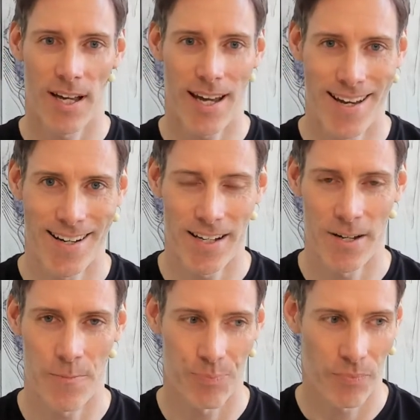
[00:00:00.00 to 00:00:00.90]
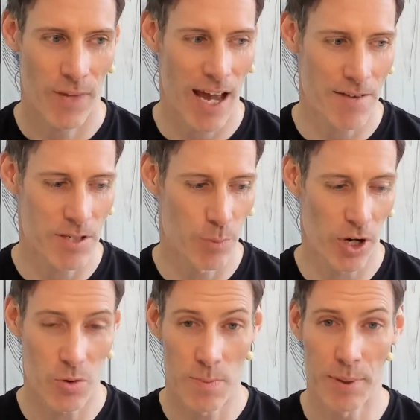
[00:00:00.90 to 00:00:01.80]
in Kathy's
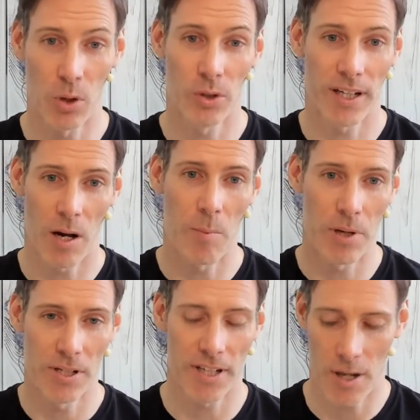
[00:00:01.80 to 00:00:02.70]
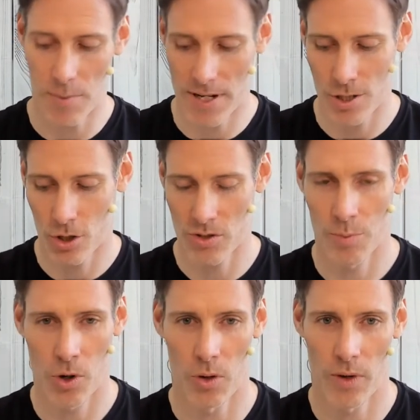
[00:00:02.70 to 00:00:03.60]
body was building up, and she got to a
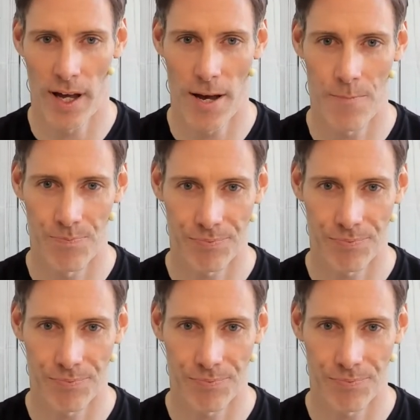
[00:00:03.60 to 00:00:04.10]
point where